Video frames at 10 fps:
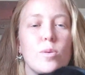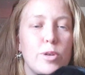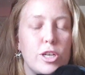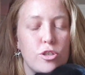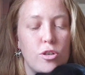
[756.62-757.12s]
the
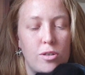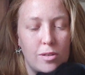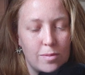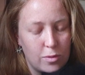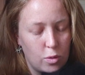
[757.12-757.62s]
best girl.
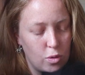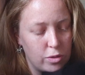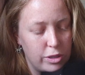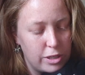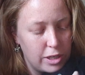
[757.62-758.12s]
Oh,
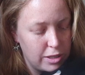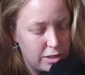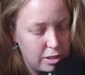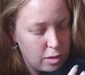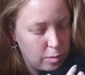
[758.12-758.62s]

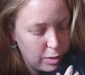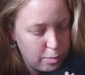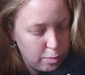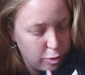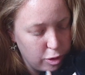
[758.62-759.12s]
yes, I'm
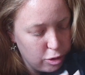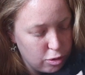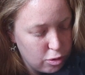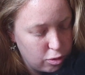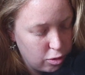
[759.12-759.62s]
the best
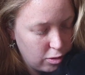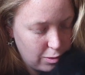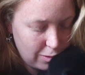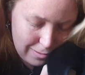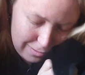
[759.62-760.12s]

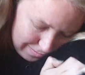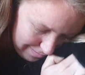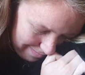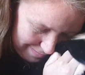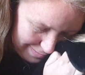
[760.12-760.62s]
girl.
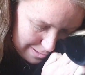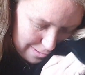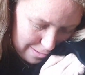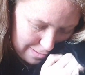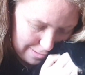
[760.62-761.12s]

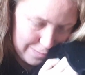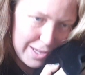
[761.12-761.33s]
Oh.